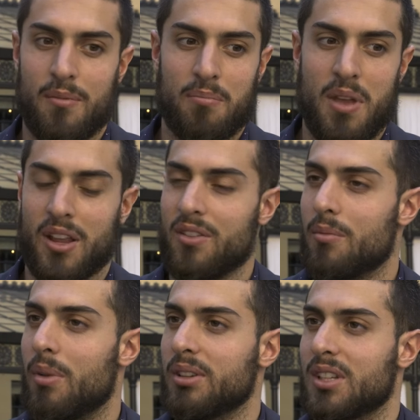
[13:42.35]
making the
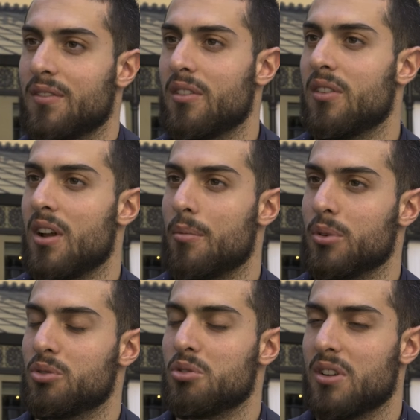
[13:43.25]
best of every
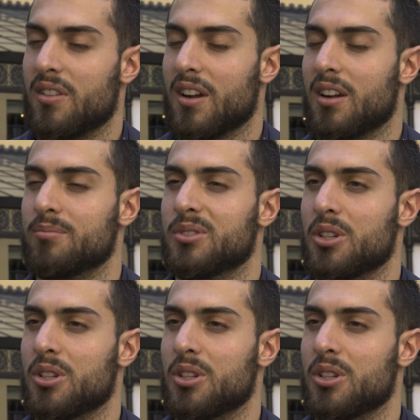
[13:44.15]
opportunity that comes